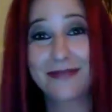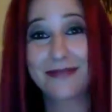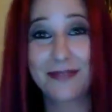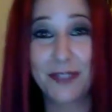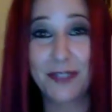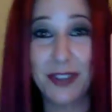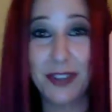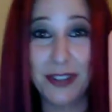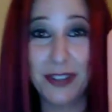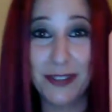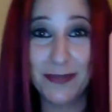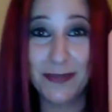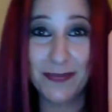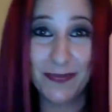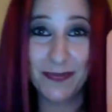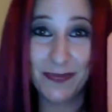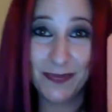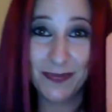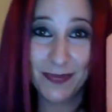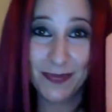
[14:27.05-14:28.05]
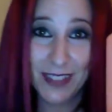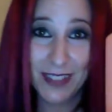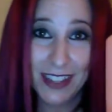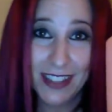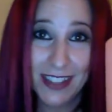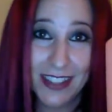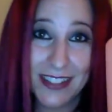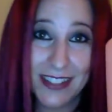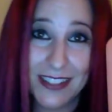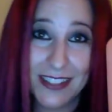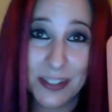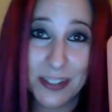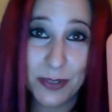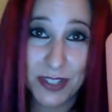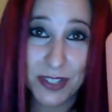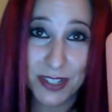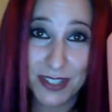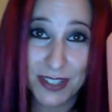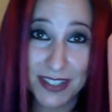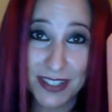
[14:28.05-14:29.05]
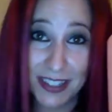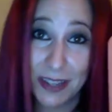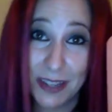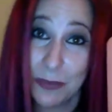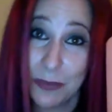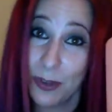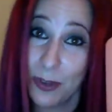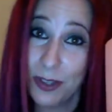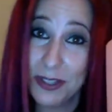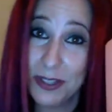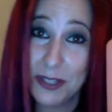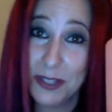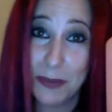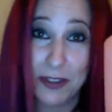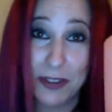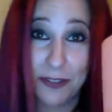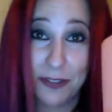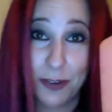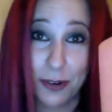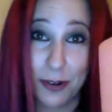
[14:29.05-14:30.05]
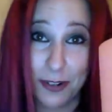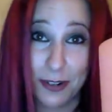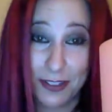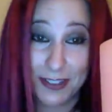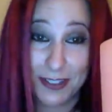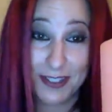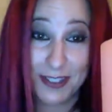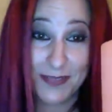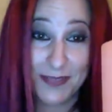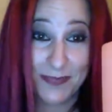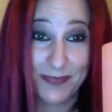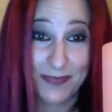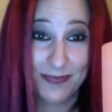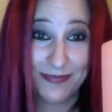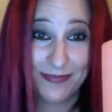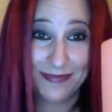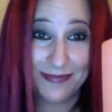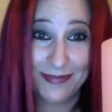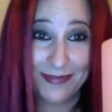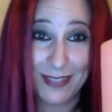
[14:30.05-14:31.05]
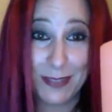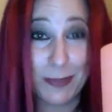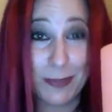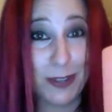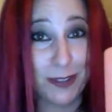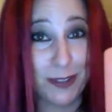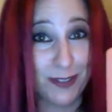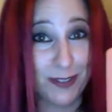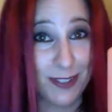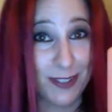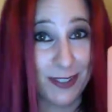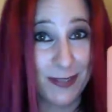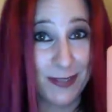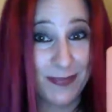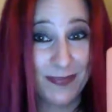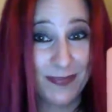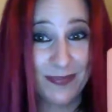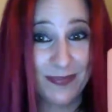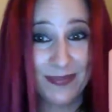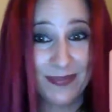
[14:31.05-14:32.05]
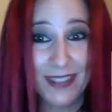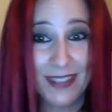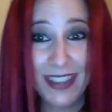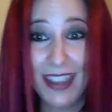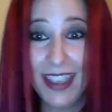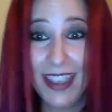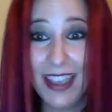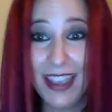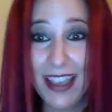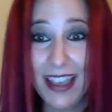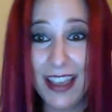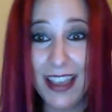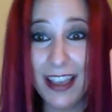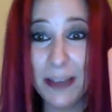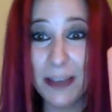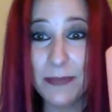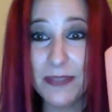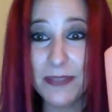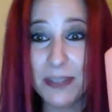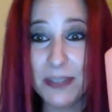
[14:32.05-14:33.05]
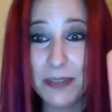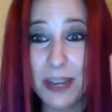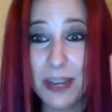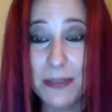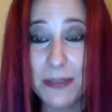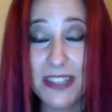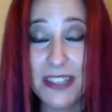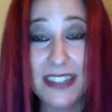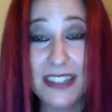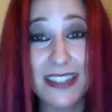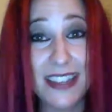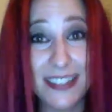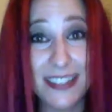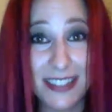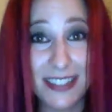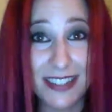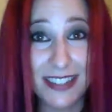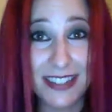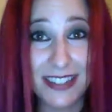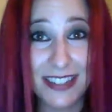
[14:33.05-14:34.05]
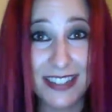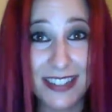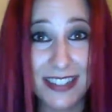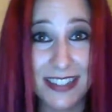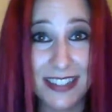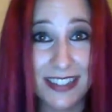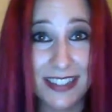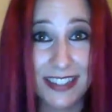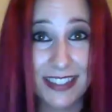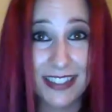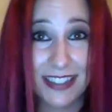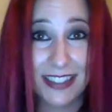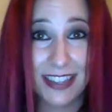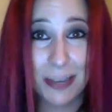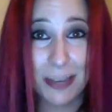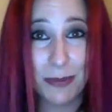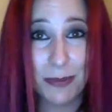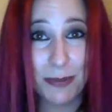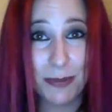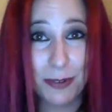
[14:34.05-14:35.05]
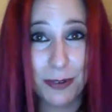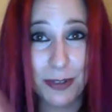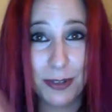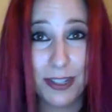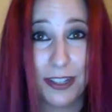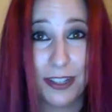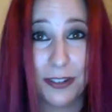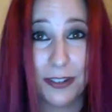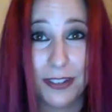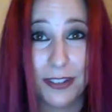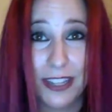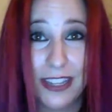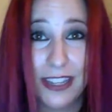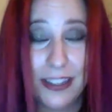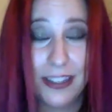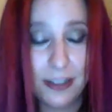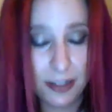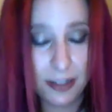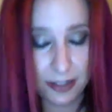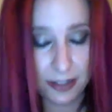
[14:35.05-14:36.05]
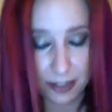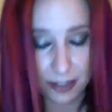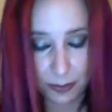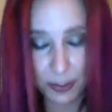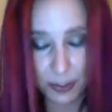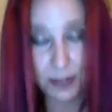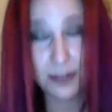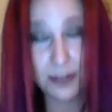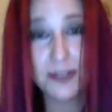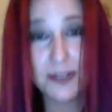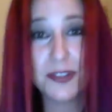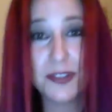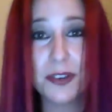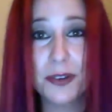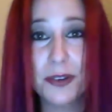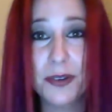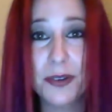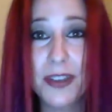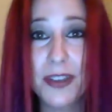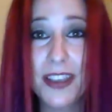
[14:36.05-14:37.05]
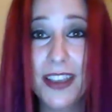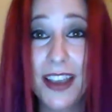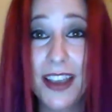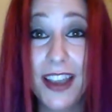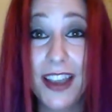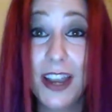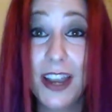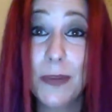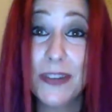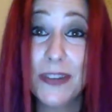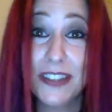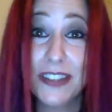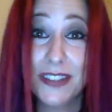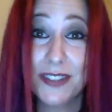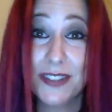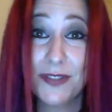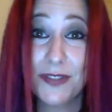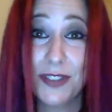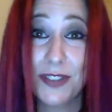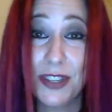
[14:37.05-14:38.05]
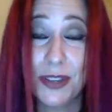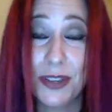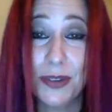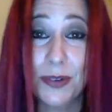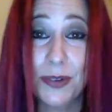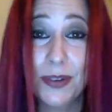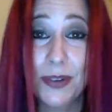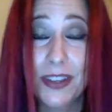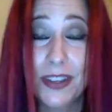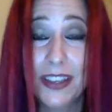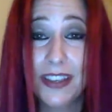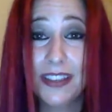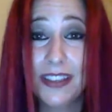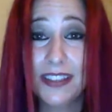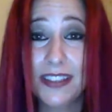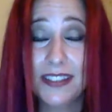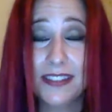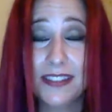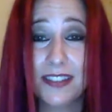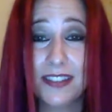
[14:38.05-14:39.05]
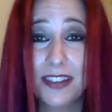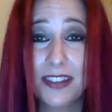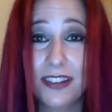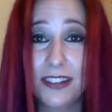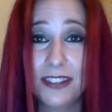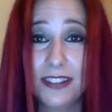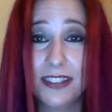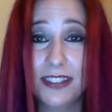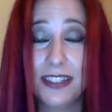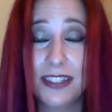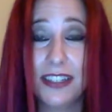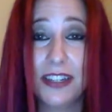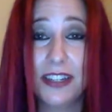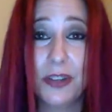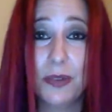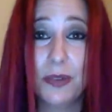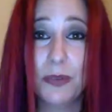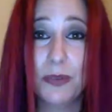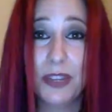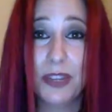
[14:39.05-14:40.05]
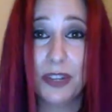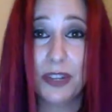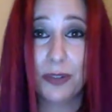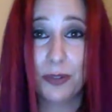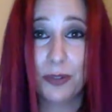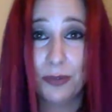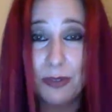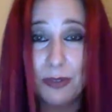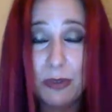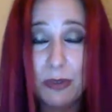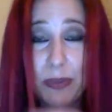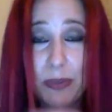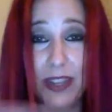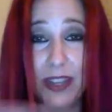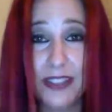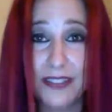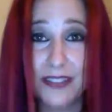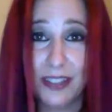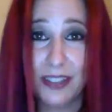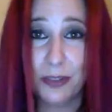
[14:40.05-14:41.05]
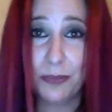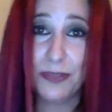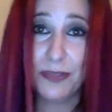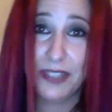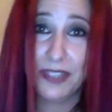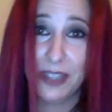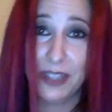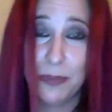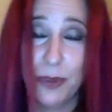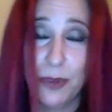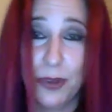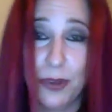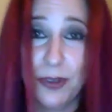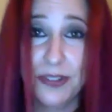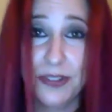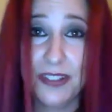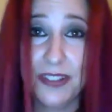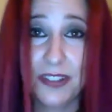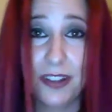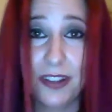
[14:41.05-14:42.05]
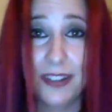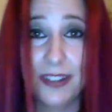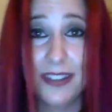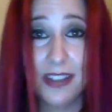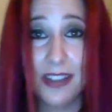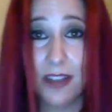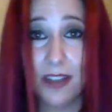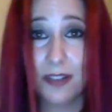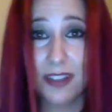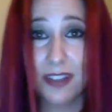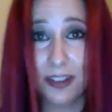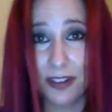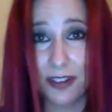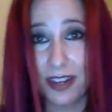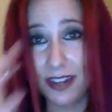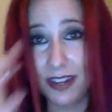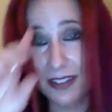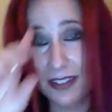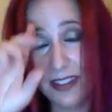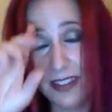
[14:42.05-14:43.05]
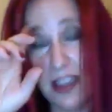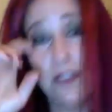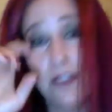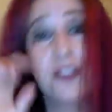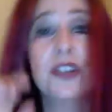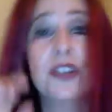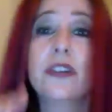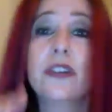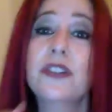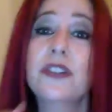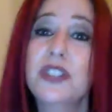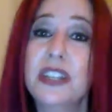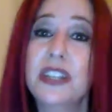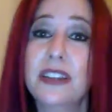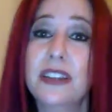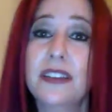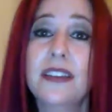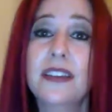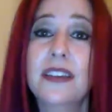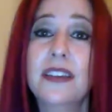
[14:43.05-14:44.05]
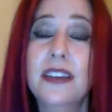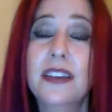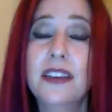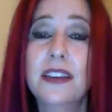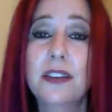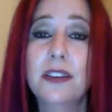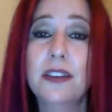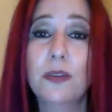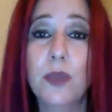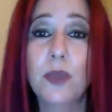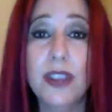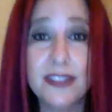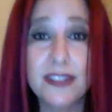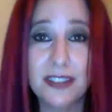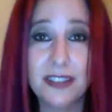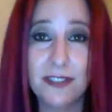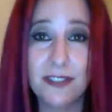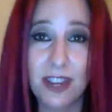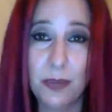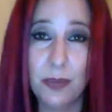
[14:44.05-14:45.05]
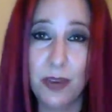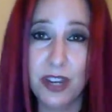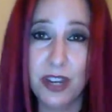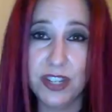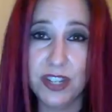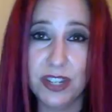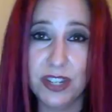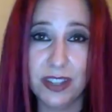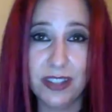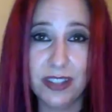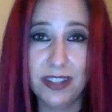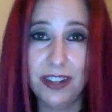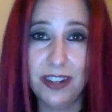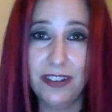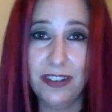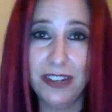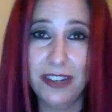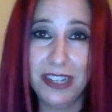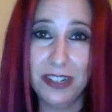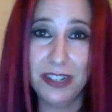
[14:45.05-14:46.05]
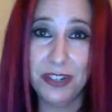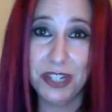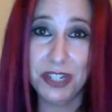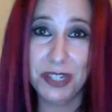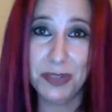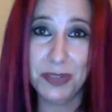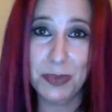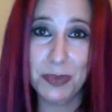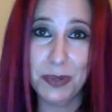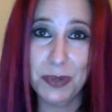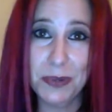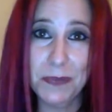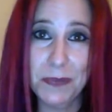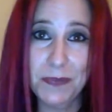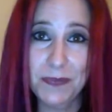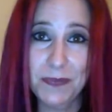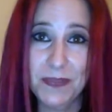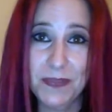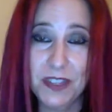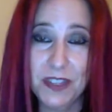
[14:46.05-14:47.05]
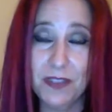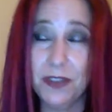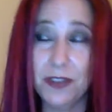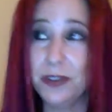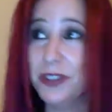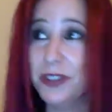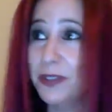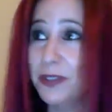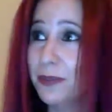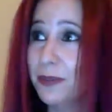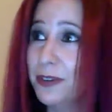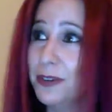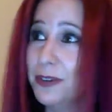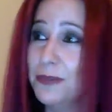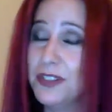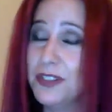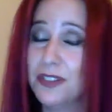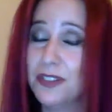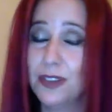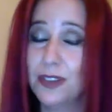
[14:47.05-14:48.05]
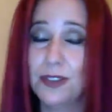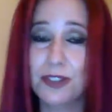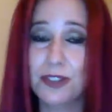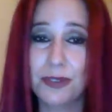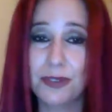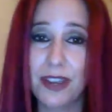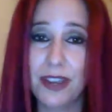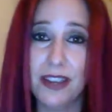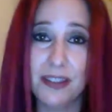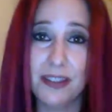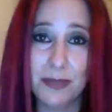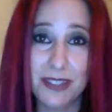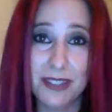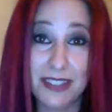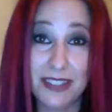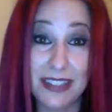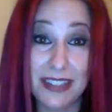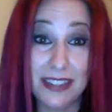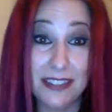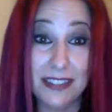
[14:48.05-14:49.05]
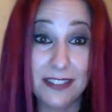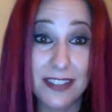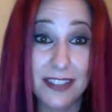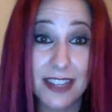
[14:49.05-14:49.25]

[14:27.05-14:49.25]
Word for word: for you. This is a crystal singing bowl. It's made of quartz. It's beautiful. Sometimes it doesn't come through clearly on the computer, so I hope it does for you. This is called, you know, when we play the singing bowls, it's called sound clearing, sound charging, raising vibration and clearing energy in a room. So if you're in the room, just close your eyes, receive.